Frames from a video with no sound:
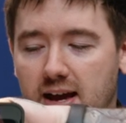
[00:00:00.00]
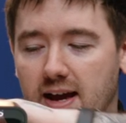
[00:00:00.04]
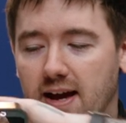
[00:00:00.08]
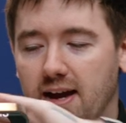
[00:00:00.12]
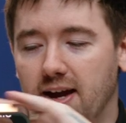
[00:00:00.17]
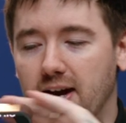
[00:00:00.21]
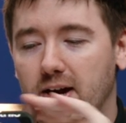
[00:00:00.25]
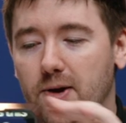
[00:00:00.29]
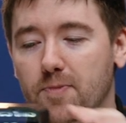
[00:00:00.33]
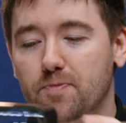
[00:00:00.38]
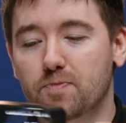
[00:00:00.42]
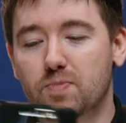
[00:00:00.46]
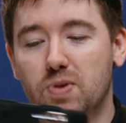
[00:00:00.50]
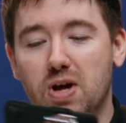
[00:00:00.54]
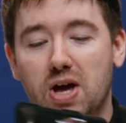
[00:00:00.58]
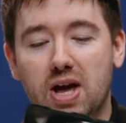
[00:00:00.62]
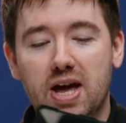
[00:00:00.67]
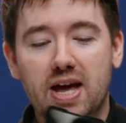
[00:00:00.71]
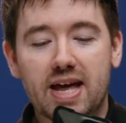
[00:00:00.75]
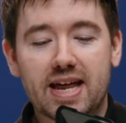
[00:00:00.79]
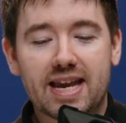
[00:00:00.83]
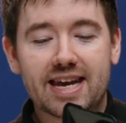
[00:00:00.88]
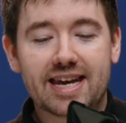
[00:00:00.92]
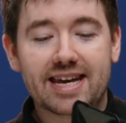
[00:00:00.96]
Um,
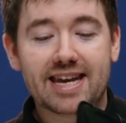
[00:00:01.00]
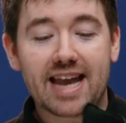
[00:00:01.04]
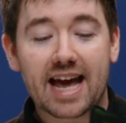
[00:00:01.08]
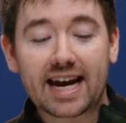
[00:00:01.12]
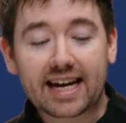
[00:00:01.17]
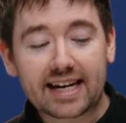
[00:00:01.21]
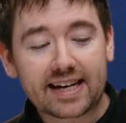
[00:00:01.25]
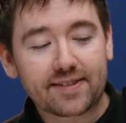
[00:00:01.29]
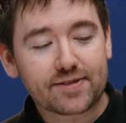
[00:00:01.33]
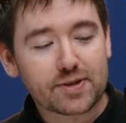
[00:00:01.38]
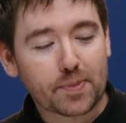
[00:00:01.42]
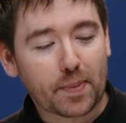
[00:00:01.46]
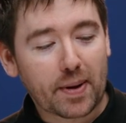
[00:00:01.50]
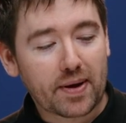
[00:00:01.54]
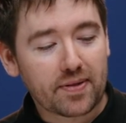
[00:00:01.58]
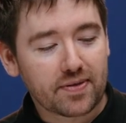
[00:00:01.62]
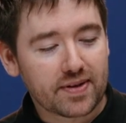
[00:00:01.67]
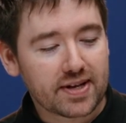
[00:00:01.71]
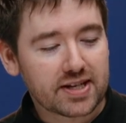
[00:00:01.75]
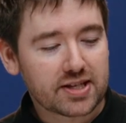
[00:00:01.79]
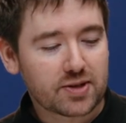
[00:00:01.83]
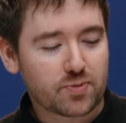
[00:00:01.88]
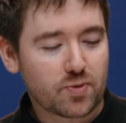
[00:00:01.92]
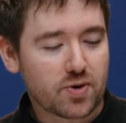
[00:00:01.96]
negatives about
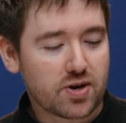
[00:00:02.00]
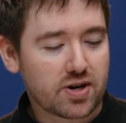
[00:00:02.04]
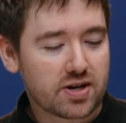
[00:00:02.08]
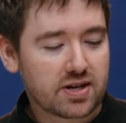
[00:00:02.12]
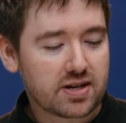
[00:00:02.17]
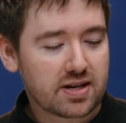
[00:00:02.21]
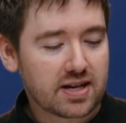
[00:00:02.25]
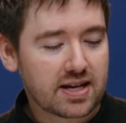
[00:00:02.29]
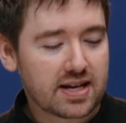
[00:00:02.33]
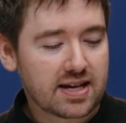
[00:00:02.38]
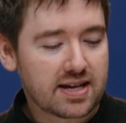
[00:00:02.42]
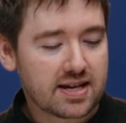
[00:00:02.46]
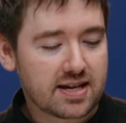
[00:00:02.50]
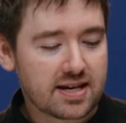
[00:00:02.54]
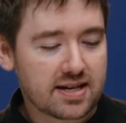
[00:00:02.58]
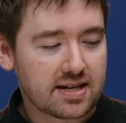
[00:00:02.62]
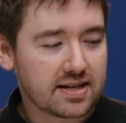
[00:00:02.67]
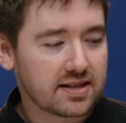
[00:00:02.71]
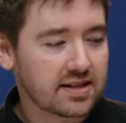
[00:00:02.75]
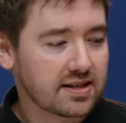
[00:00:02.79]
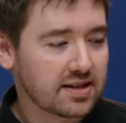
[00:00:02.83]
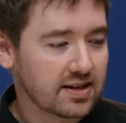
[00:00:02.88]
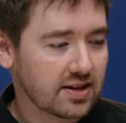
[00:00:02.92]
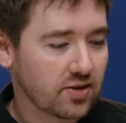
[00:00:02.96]
this one
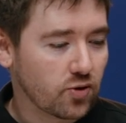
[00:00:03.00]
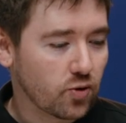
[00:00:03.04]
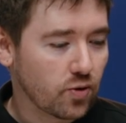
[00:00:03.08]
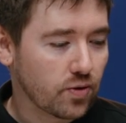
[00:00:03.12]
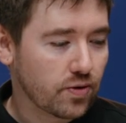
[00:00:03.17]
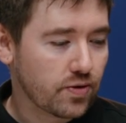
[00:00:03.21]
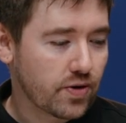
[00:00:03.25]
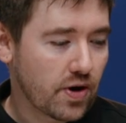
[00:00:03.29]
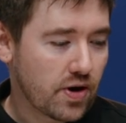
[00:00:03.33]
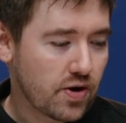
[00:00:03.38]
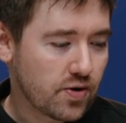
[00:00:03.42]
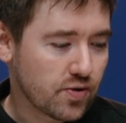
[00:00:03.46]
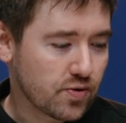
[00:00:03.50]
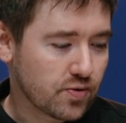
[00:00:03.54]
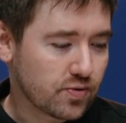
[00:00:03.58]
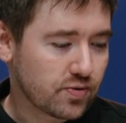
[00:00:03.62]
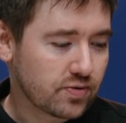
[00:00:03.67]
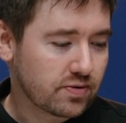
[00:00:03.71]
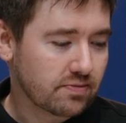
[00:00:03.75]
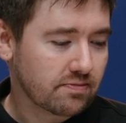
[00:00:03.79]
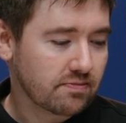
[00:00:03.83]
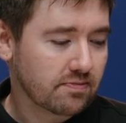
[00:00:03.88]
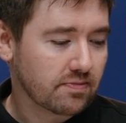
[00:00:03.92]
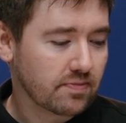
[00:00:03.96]
is although